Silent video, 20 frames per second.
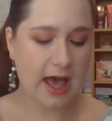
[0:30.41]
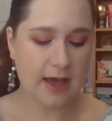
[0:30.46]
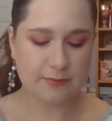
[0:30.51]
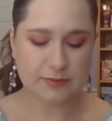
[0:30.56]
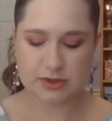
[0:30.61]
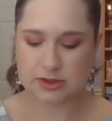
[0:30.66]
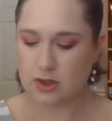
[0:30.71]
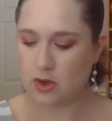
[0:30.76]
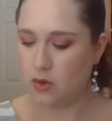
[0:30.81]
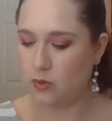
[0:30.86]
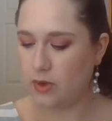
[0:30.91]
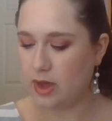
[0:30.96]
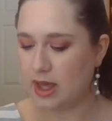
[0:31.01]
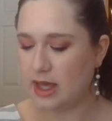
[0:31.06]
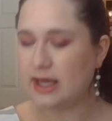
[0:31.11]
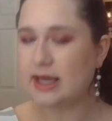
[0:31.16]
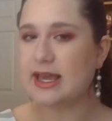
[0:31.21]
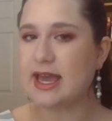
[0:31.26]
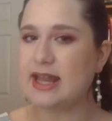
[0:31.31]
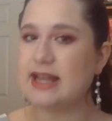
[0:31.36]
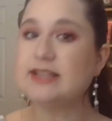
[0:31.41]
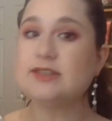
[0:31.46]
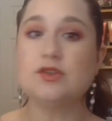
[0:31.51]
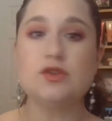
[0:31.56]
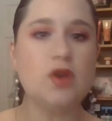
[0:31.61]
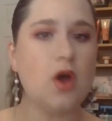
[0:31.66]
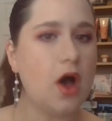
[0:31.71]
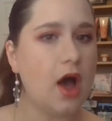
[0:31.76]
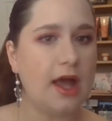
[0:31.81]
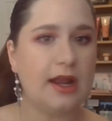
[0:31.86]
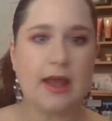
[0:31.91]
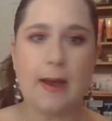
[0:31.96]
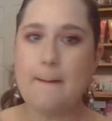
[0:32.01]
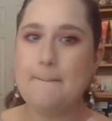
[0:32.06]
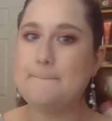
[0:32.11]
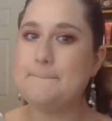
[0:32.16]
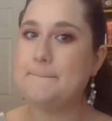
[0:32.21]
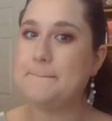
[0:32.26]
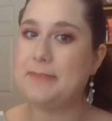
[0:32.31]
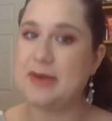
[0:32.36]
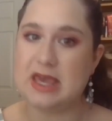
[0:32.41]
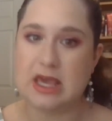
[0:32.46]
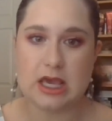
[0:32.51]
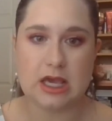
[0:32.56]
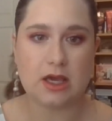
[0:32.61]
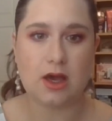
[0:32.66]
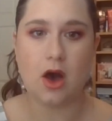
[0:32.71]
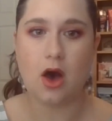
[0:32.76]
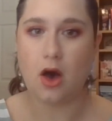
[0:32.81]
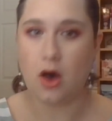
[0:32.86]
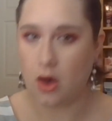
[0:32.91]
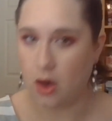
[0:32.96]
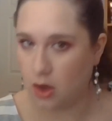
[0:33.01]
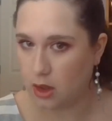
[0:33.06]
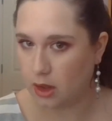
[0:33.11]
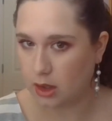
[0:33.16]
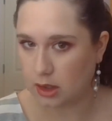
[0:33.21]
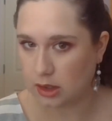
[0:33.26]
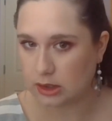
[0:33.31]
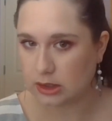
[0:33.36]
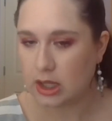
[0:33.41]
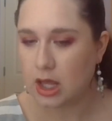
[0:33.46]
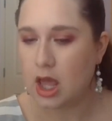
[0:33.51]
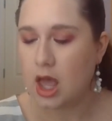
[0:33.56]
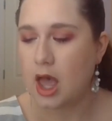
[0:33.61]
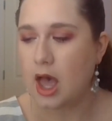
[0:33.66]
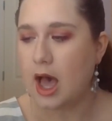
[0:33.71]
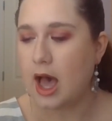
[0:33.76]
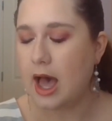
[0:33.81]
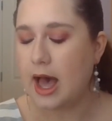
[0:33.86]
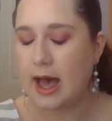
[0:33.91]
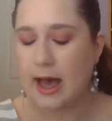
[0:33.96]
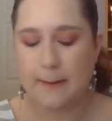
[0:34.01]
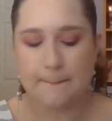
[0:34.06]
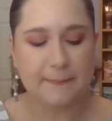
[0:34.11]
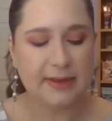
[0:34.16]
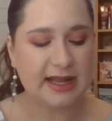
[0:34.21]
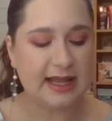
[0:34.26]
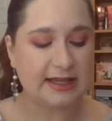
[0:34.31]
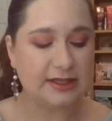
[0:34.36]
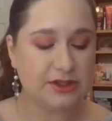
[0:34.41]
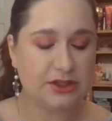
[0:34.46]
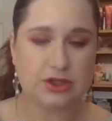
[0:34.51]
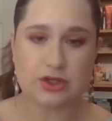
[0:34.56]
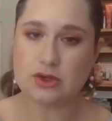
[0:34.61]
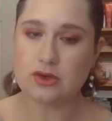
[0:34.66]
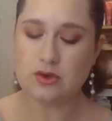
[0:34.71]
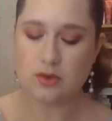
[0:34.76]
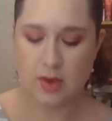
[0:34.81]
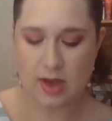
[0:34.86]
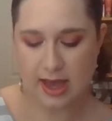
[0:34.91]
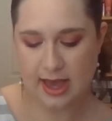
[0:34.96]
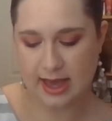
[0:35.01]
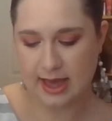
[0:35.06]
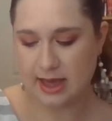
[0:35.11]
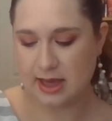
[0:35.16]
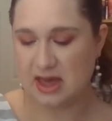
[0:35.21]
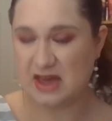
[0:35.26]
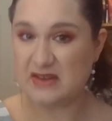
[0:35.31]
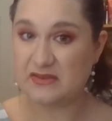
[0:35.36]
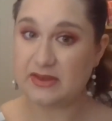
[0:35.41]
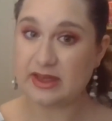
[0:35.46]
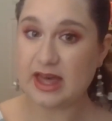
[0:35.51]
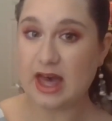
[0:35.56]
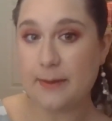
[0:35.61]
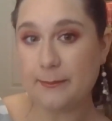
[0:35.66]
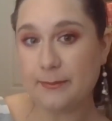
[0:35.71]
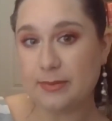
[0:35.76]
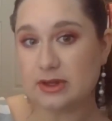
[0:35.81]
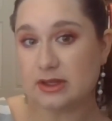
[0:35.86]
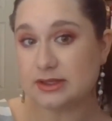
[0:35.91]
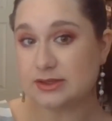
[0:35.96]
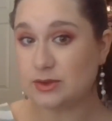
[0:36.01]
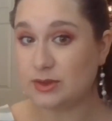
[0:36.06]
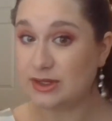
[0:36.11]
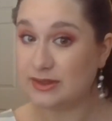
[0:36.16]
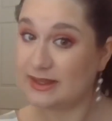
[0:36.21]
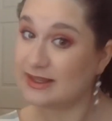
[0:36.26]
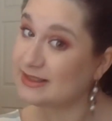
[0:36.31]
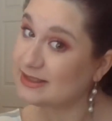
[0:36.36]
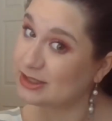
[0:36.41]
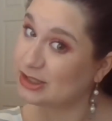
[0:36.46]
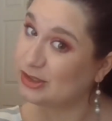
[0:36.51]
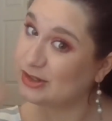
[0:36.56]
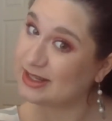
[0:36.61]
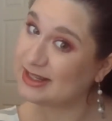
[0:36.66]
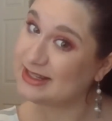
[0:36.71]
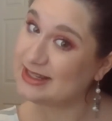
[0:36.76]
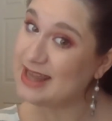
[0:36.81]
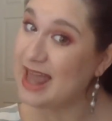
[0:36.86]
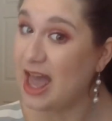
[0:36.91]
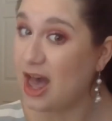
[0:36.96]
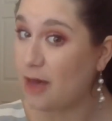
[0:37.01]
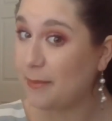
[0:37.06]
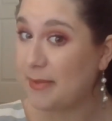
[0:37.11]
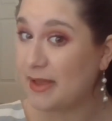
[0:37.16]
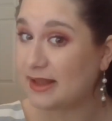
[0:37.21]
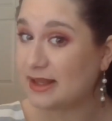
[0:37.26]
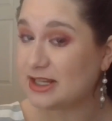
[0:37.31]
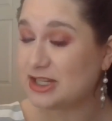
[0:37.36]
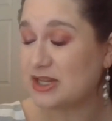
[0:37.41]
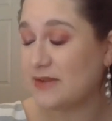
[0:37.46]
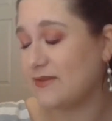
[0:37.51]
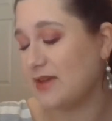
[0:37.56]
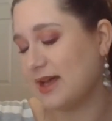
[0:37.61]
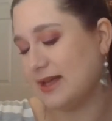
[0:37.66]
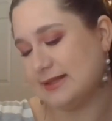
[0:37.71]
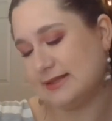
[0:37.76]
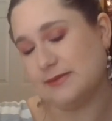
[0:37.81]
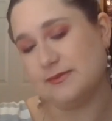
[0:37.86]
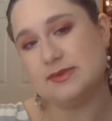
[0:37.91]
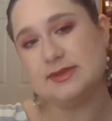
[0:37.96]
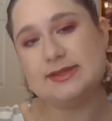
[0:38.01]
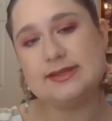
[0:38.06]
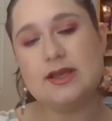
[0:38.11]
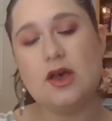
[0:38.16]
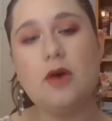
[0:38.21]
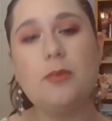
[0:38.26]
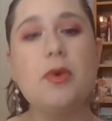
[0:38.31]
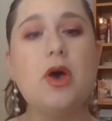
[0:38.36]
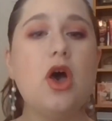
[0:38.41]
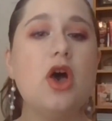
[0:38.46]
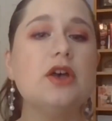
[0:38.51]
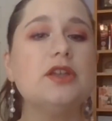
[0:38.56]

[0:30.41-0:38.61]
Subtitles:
So again, it's not a big haul, but I do have a couple sort of things, including a nail polish. I've got some soap.